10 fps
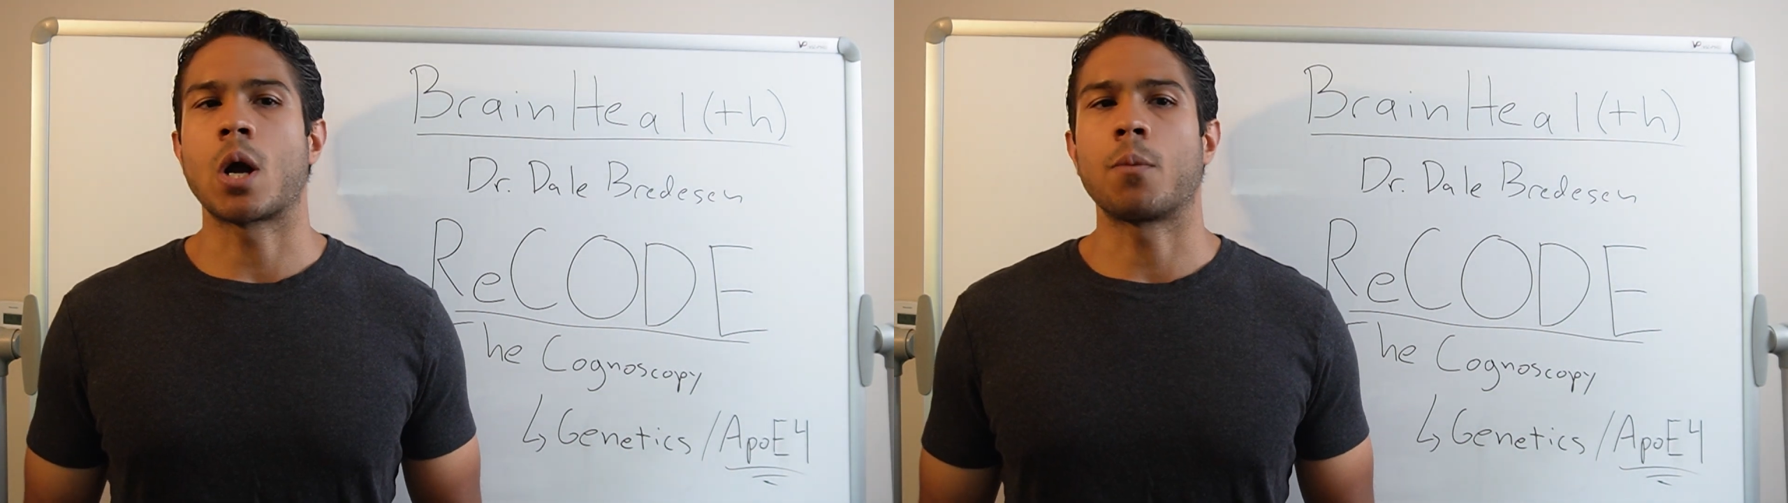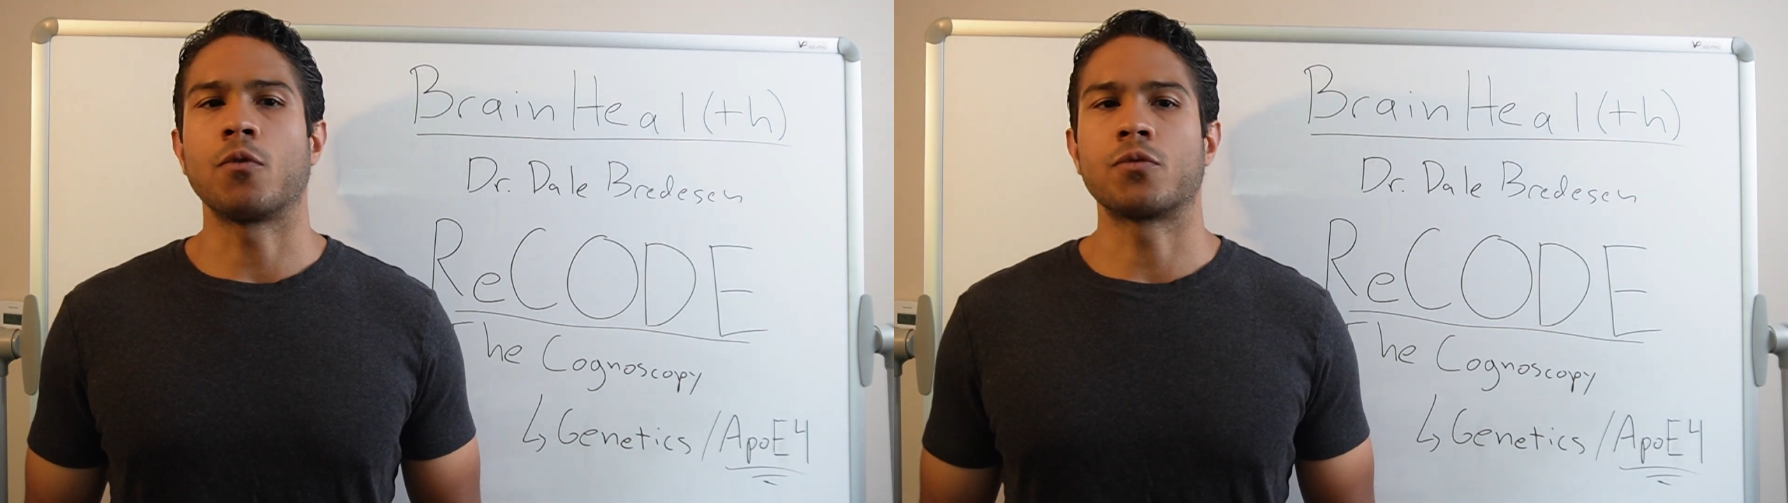
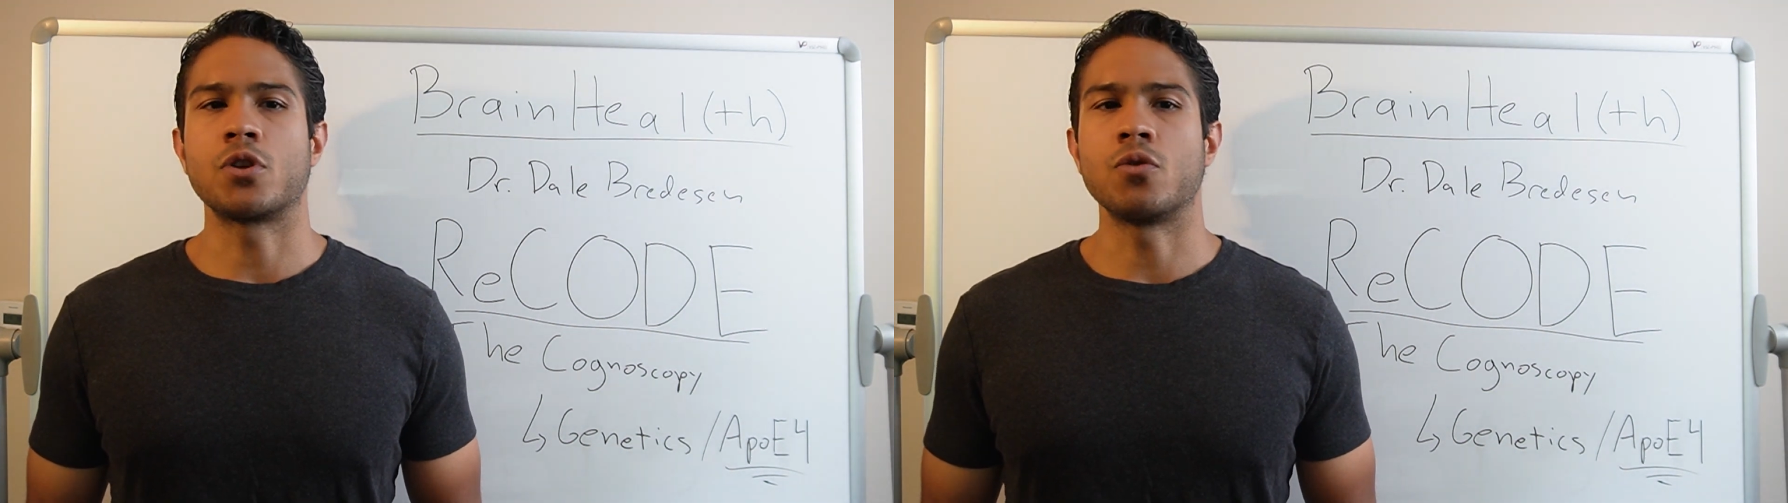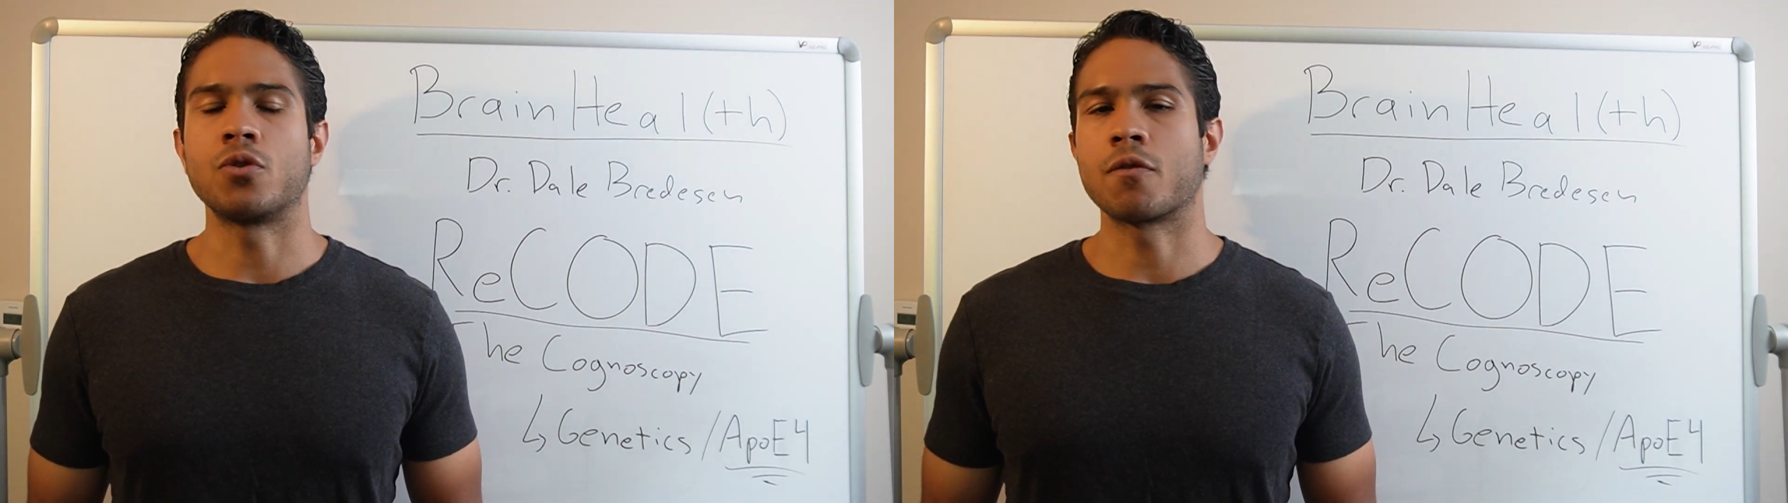helpful
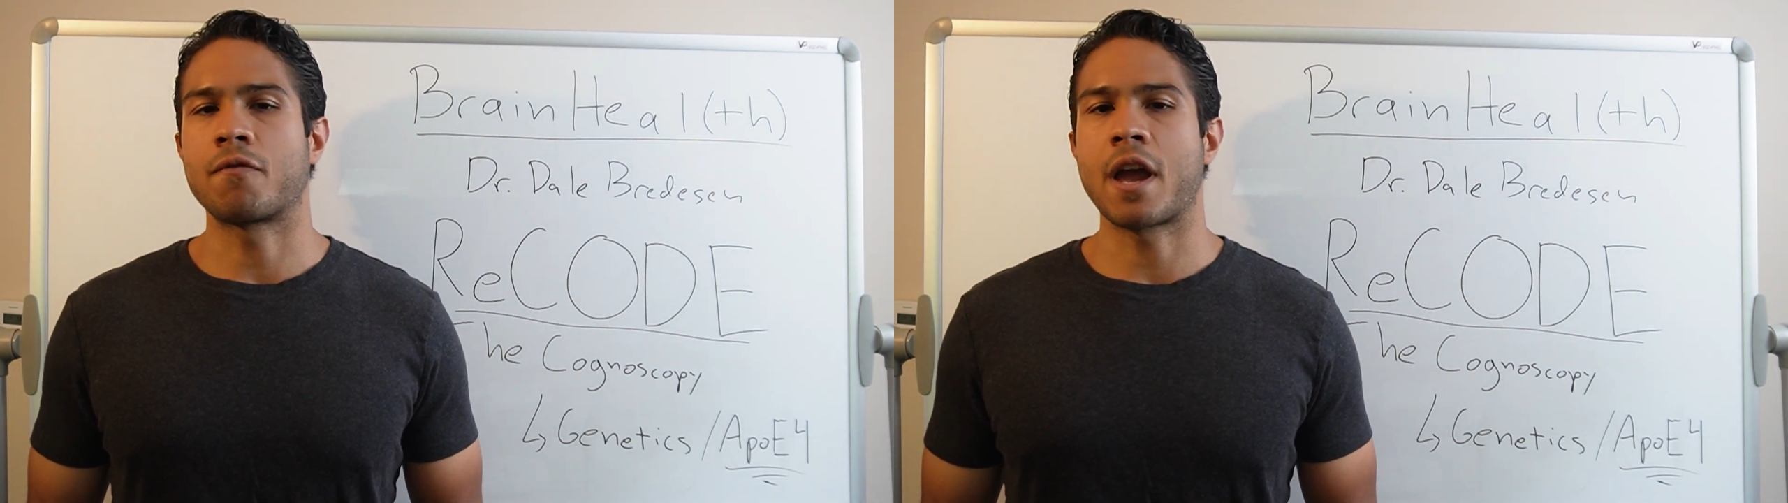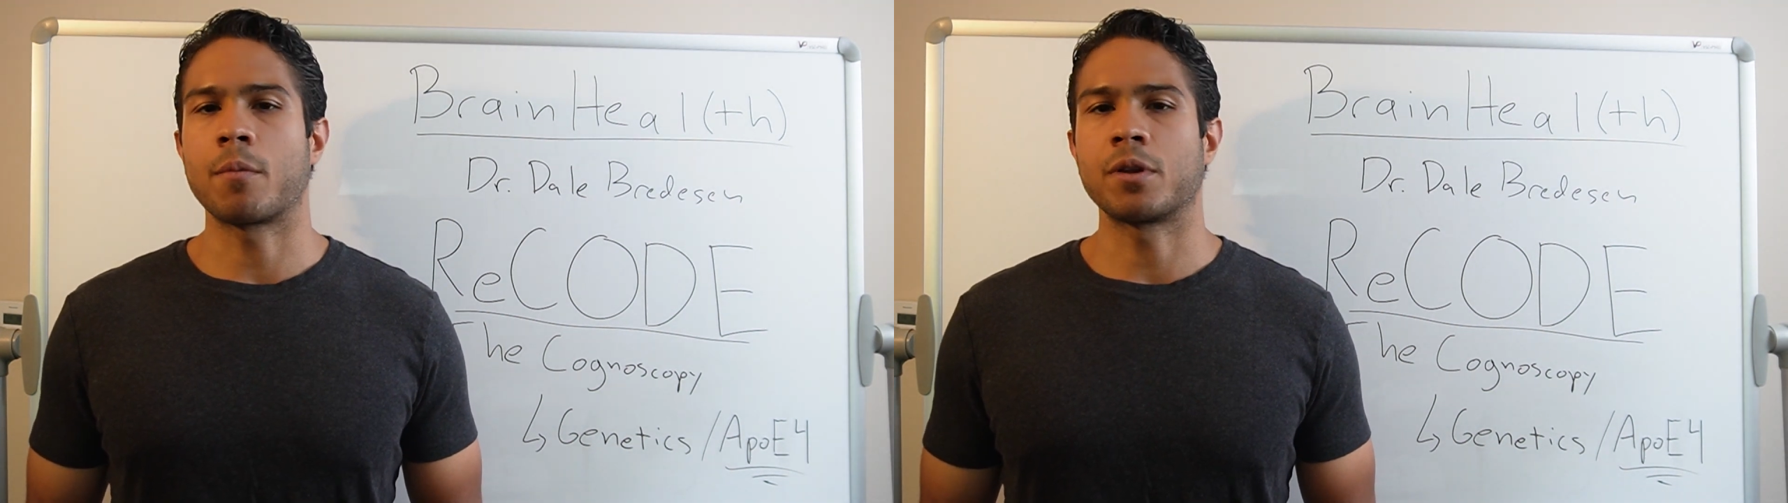to you and your
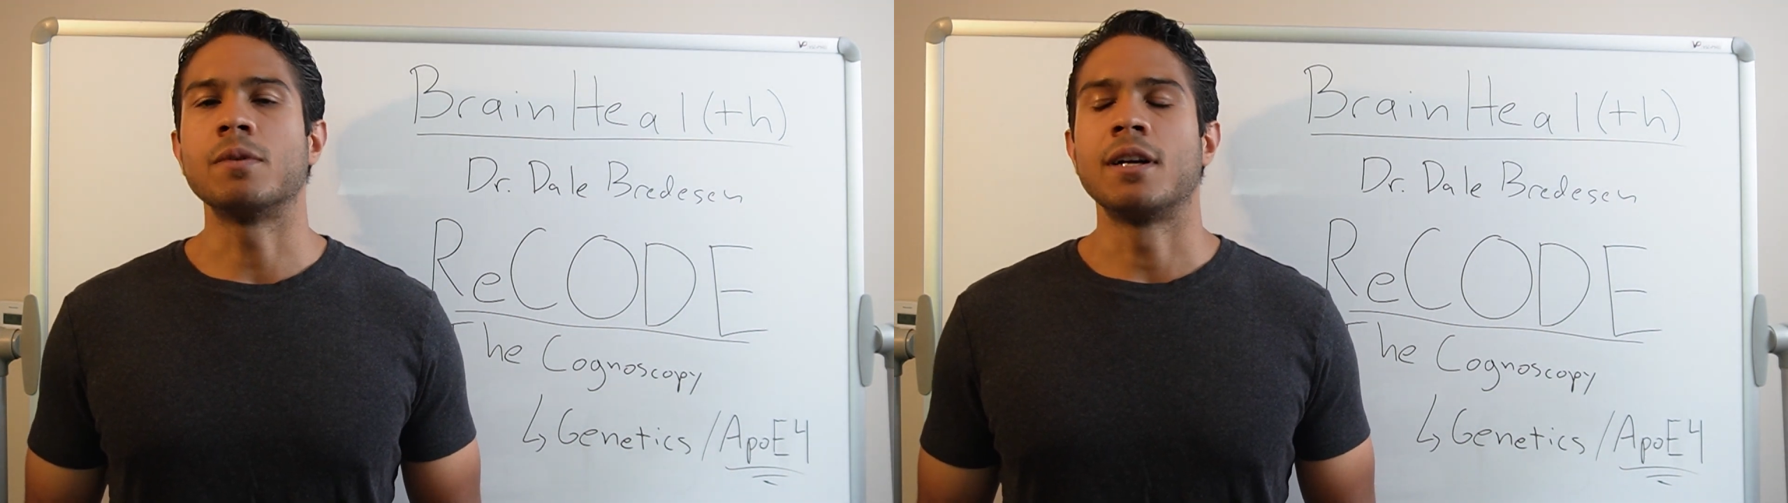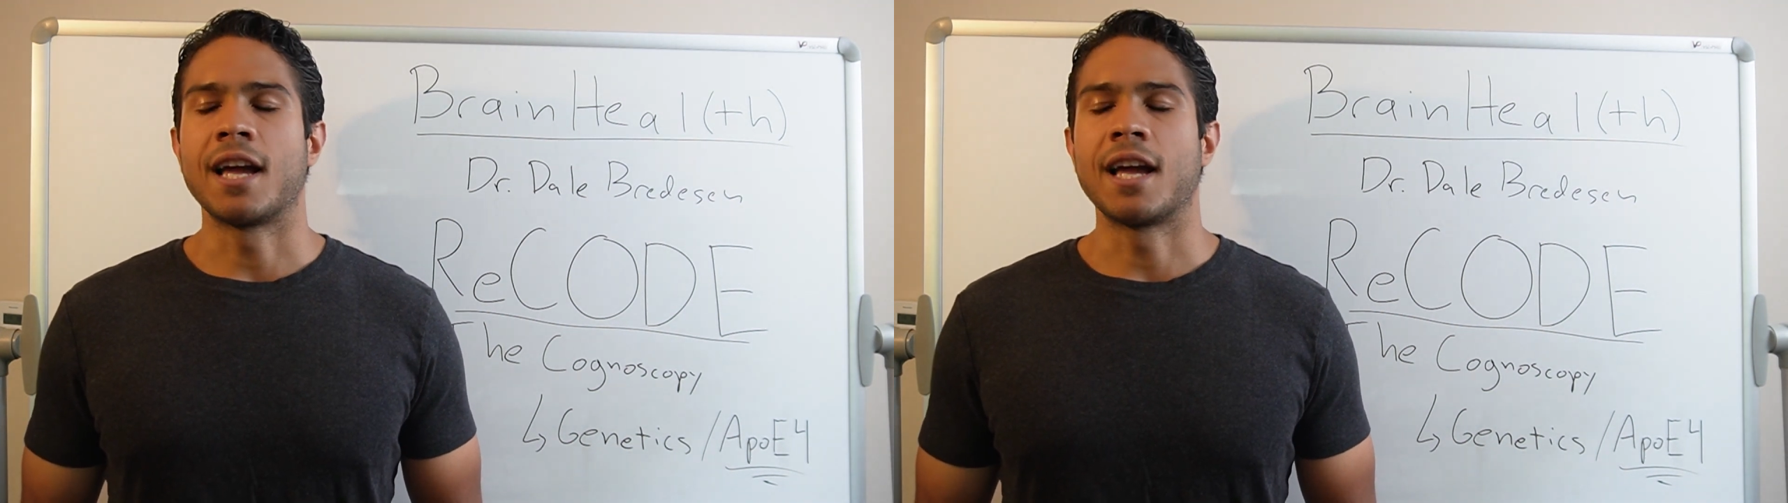family,